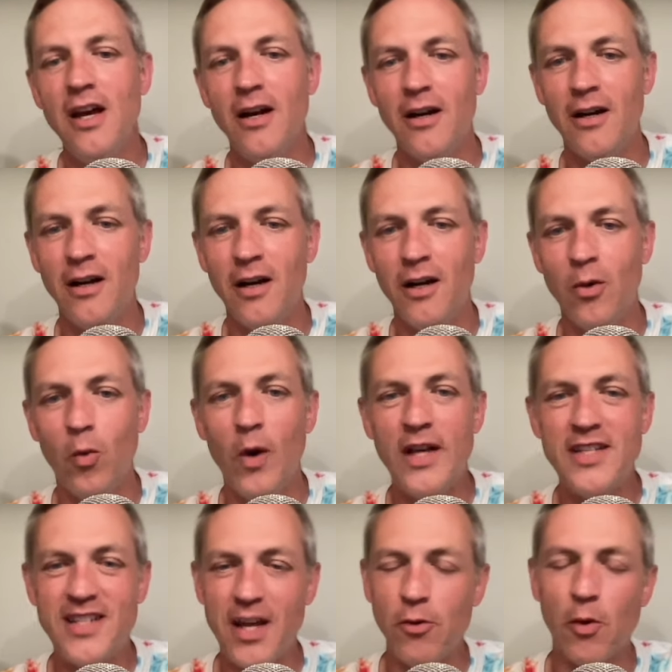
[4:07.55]
Uh,
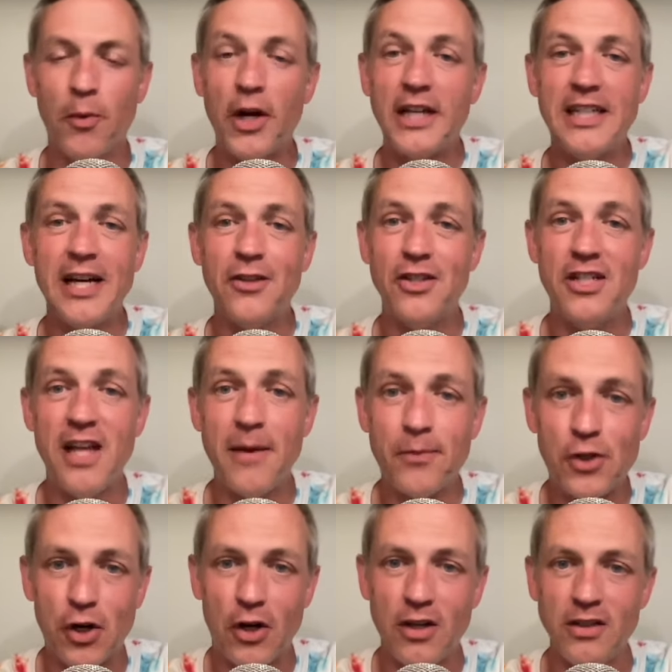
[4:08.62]
Wednesday we'll break down the depth
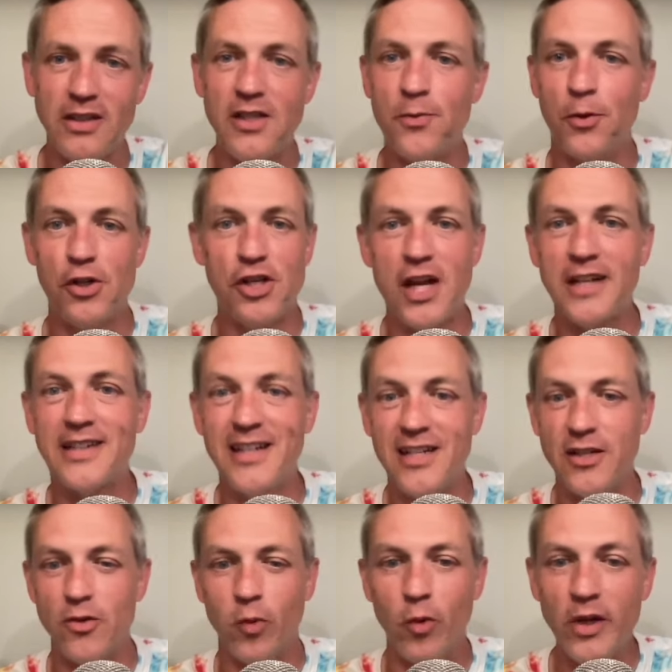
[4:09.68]
chart, at least projected
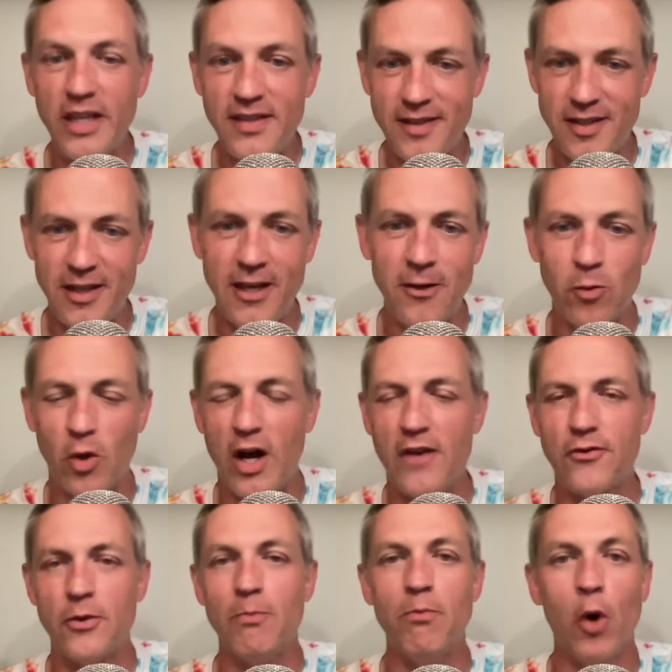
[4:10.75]
as we see it. We'll
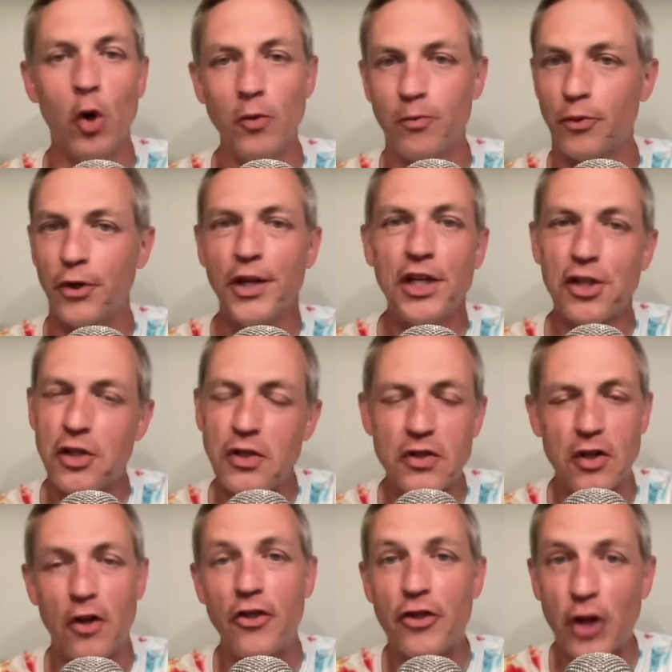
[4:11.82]
have some bold predictions
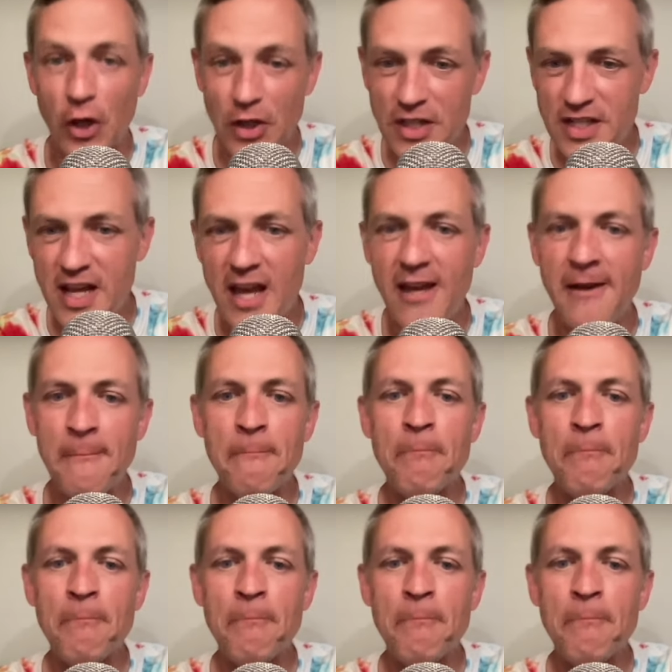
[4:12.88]
on Thursday.